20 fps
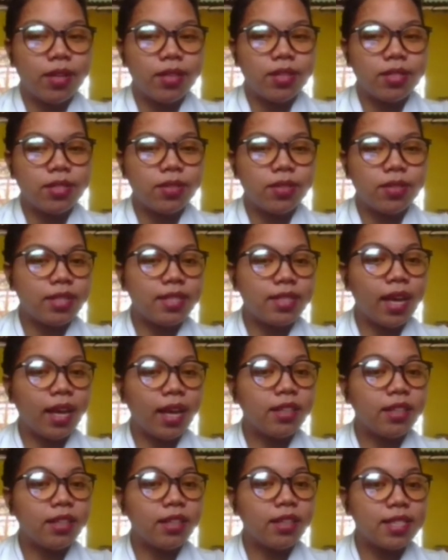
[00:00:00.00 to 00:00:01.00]
So the
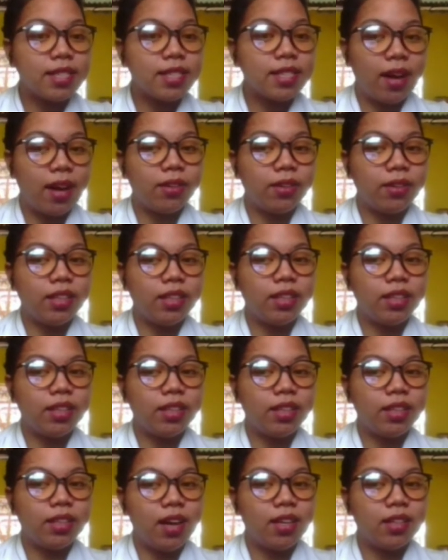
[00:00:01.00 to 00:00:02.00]
second sound in
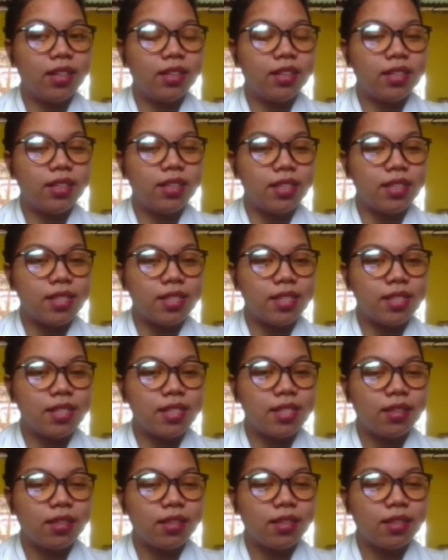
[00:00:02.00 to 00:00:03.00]
cat is
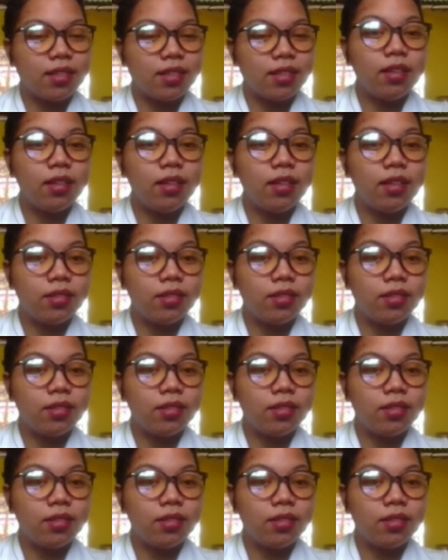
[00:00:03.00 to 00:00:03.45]
a.